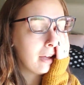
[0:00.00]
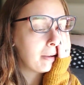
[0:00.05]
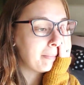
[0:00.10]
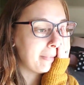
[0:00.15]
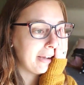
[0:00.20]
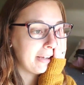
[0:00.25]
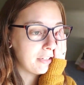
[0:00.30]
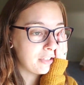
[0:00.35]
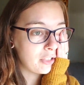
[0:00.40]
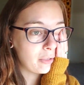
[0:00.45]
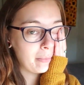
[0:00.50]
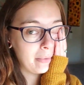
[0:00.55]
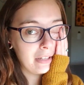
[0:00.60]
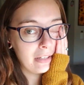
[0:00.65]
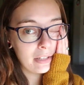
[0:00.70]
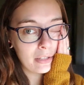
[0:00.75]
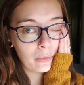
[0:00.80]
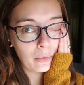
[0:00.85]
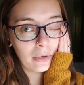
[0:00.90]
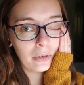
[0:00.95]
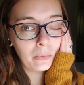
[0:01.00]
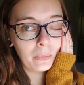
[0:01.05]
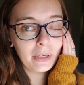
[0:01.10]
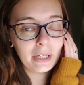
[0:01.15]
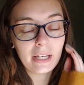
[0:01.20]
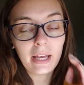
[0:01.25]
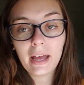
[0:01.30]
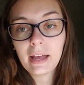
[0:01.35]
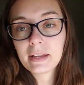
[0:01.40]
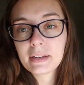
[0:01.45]
Might just be this one
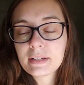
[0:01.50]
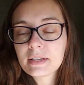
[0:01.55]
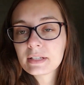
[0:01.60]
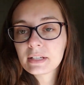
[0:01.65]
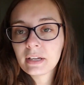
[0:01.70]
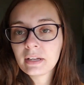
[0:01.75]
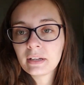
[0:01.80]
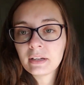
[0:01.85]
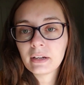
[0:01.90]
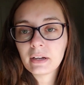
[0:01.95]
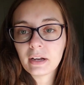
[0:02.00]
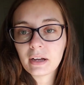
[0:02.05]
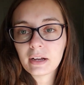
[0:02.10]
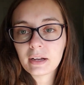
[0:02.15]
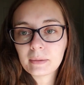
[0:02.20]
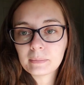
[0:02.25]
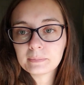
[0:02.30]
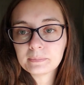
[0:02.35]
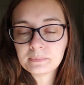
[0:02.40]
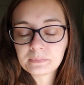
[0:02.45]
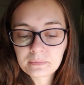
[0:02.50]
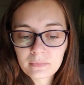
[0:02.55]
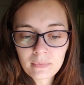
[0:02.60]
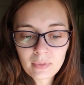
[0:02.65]
weekend. Um,